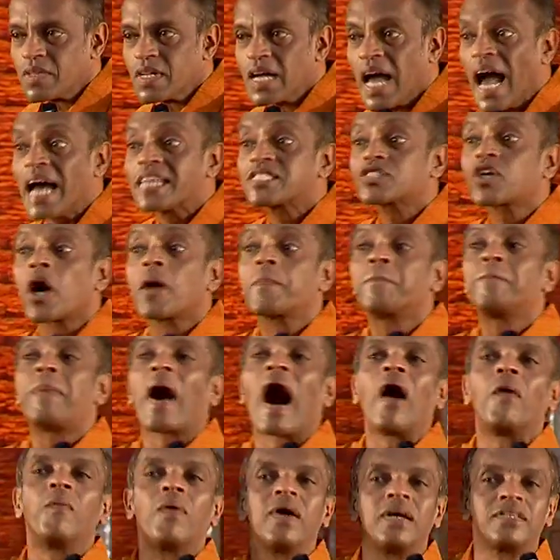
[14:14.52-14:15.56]
has got
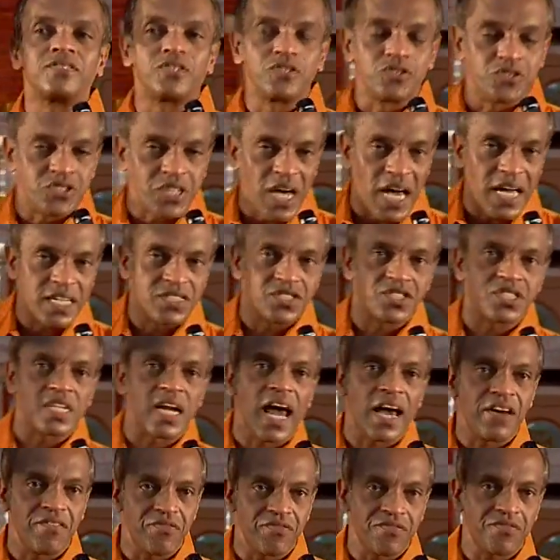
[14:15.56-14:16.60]
power to change
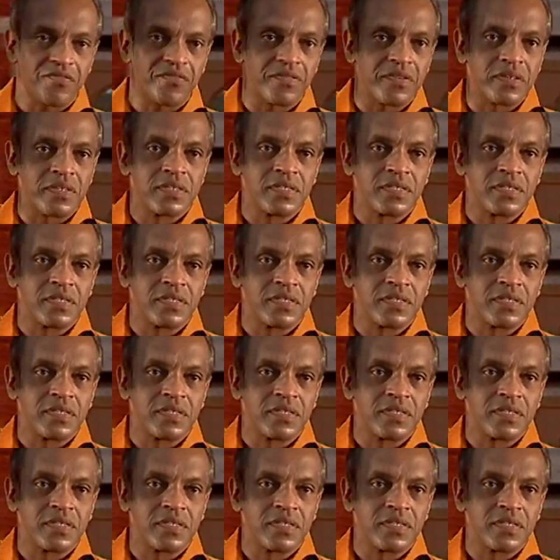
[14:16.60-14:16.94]
life.